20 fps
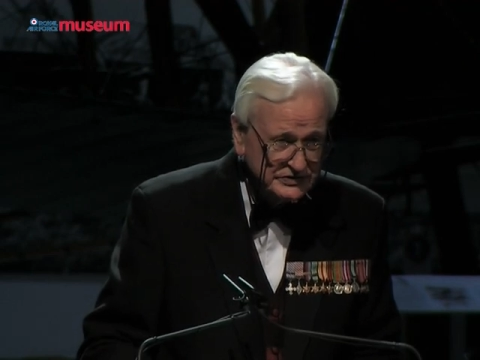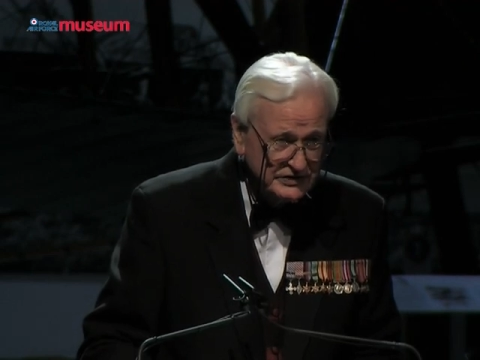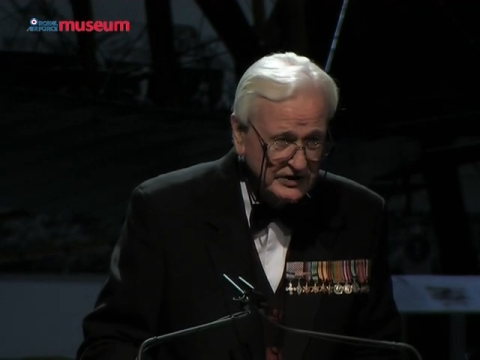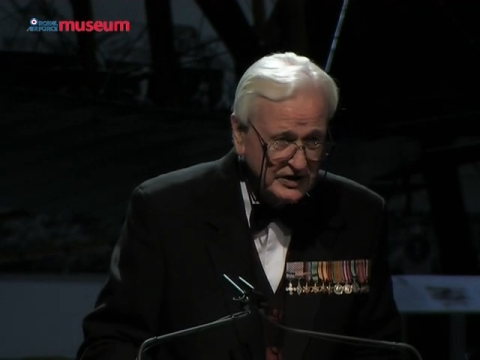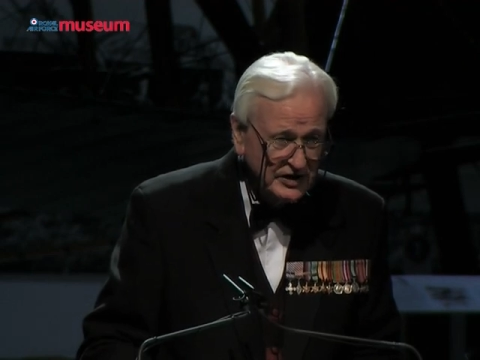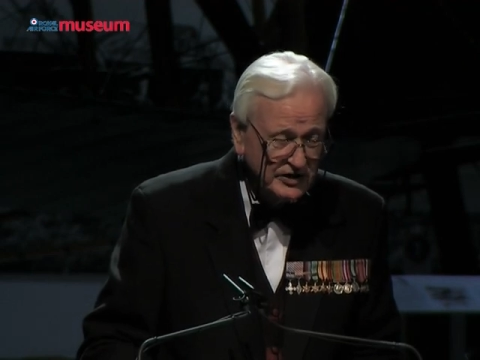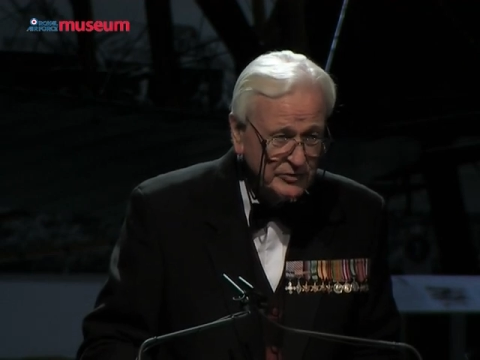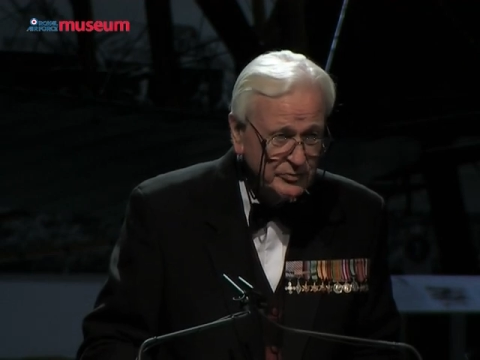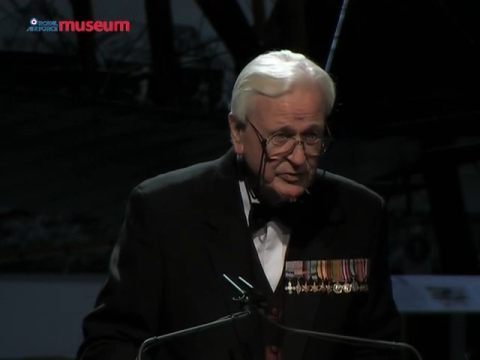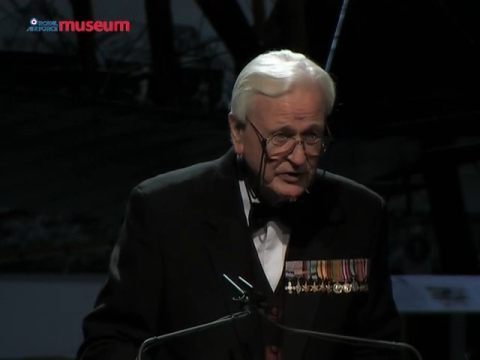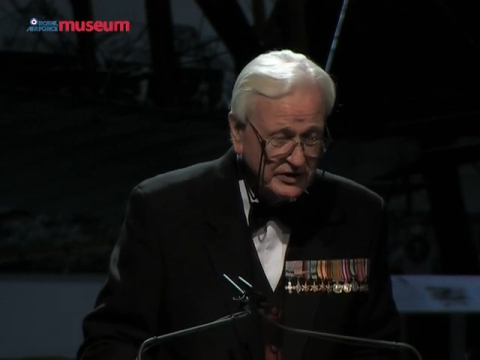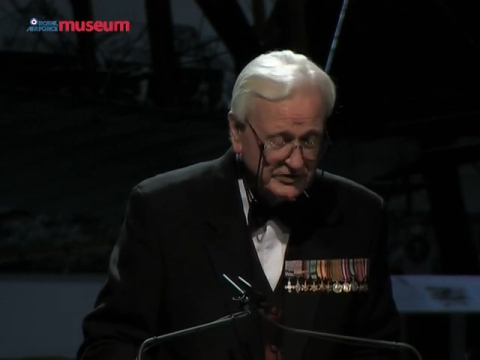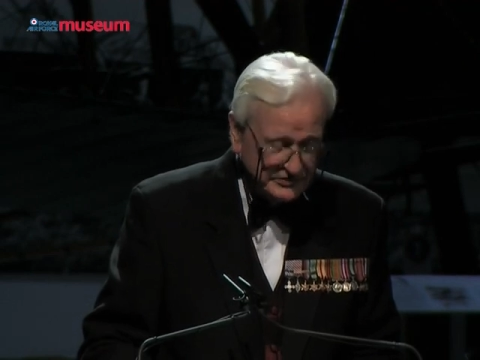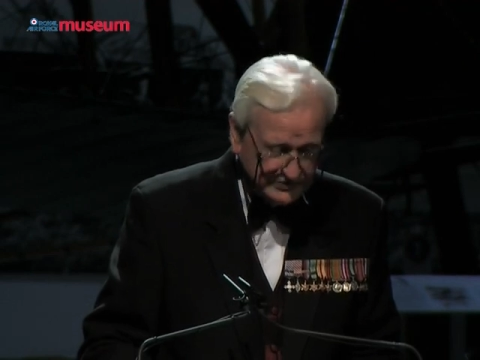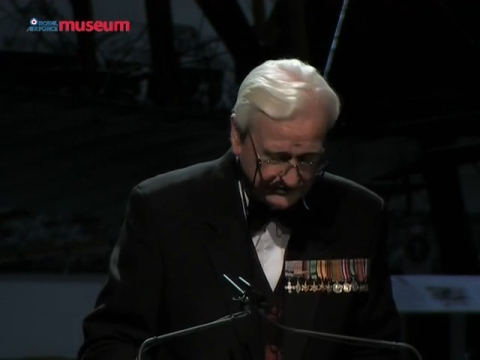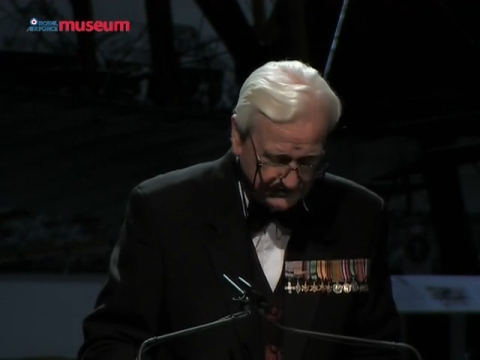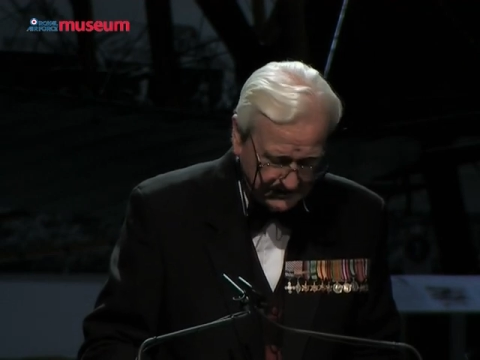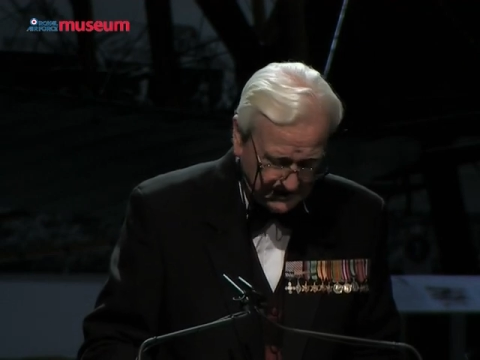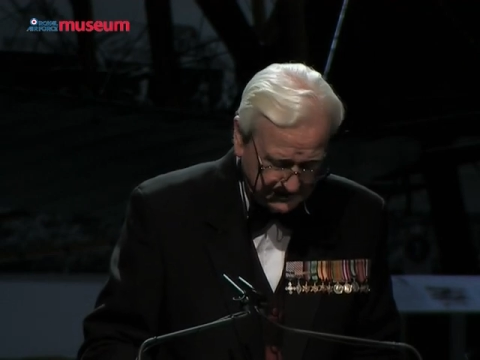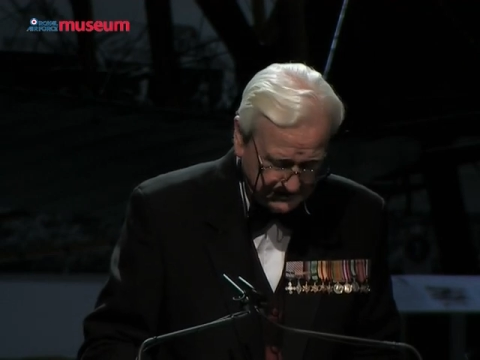the early part
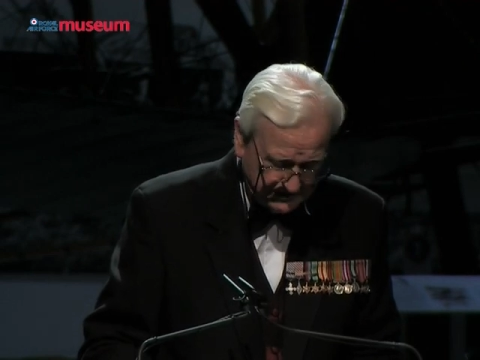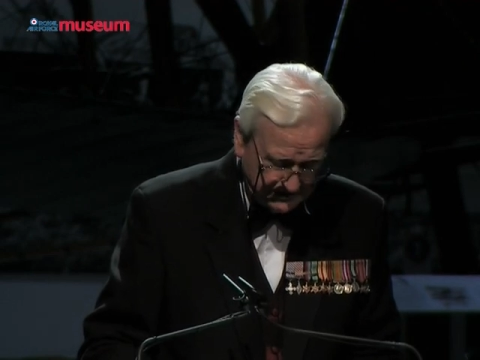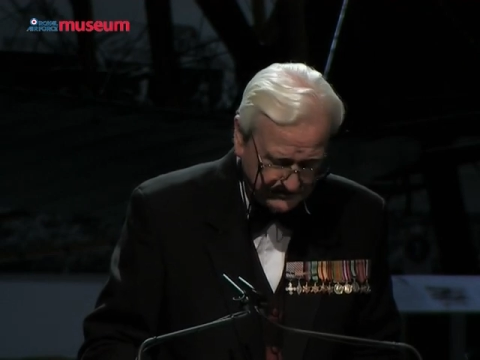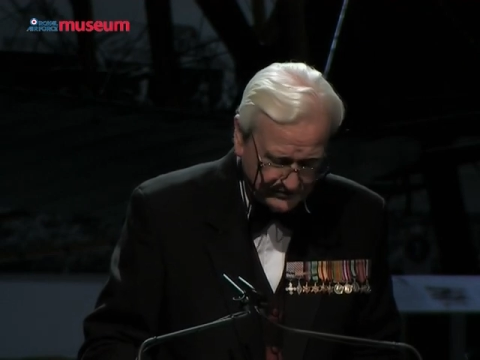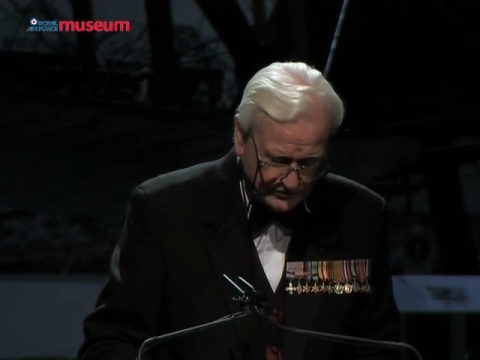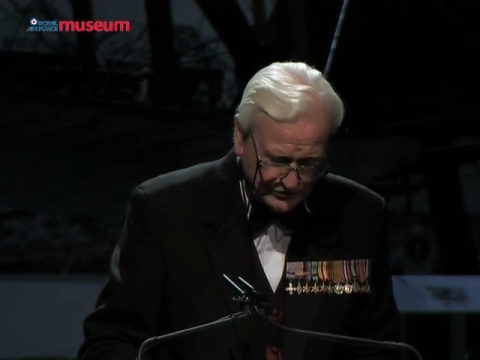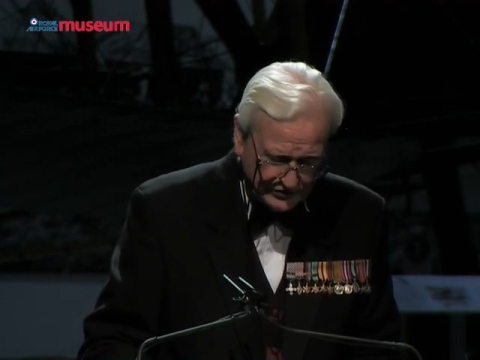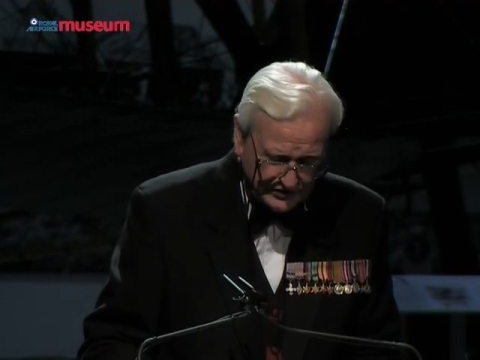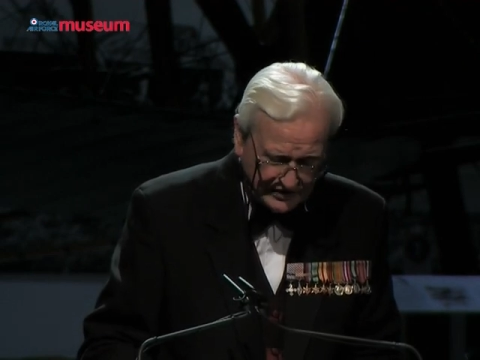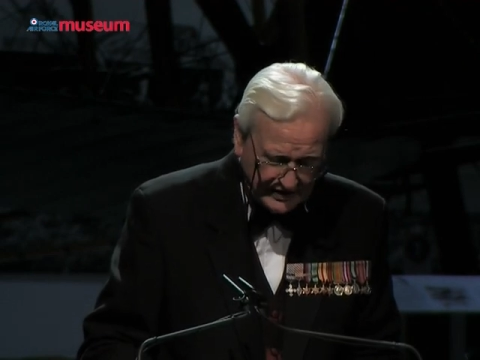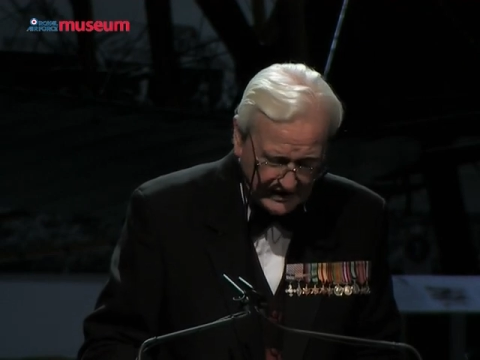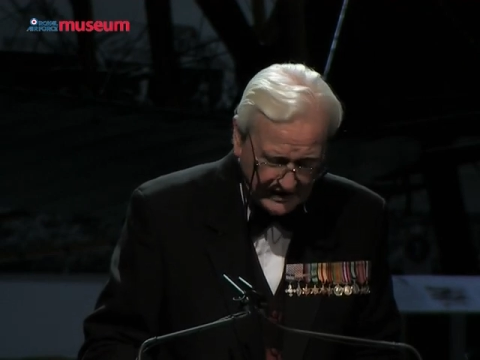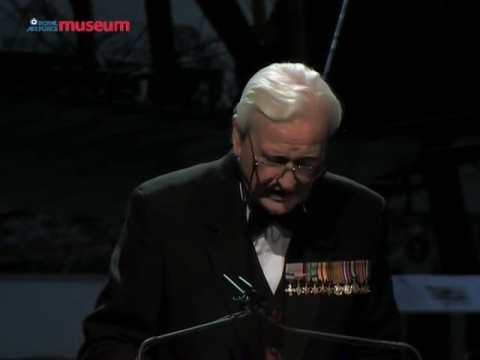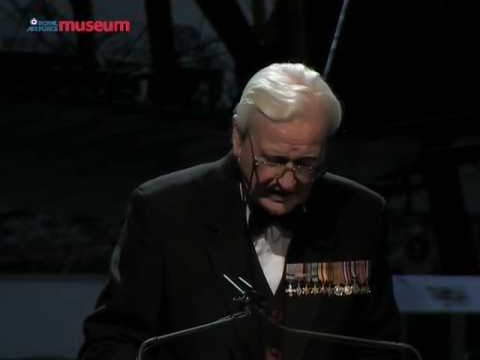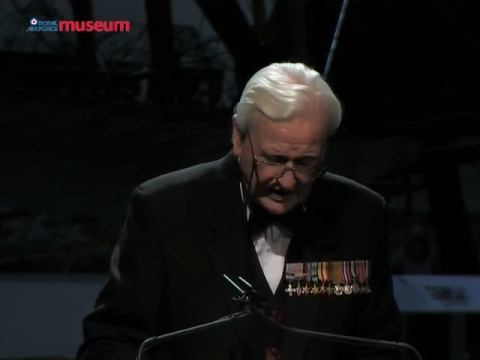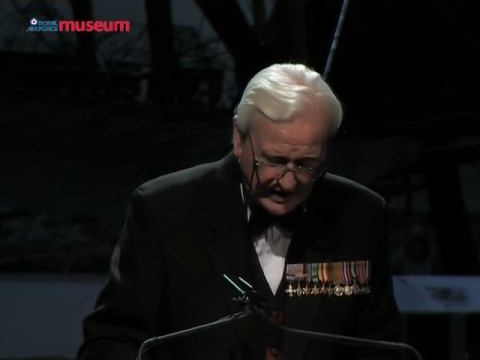of 1940,